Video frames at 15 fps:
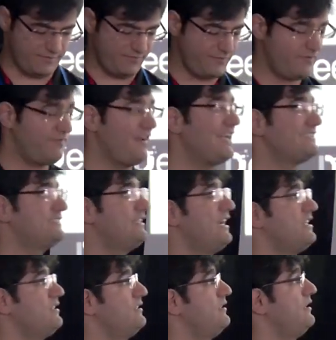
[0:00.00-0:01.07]
faster
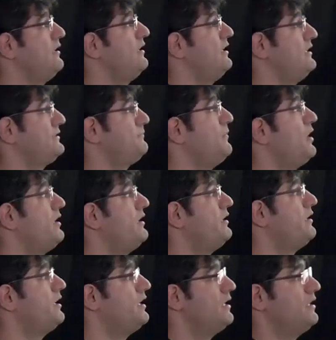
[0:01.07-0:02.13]
and uh, a
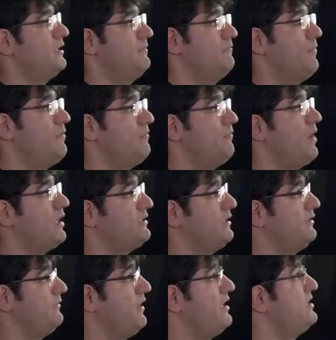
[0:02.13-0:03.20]
smaller
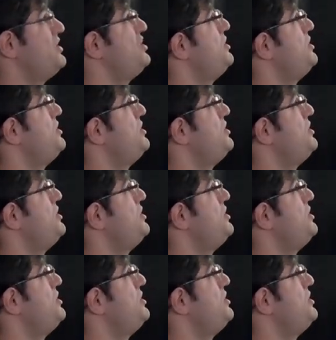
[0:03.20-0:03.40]
model on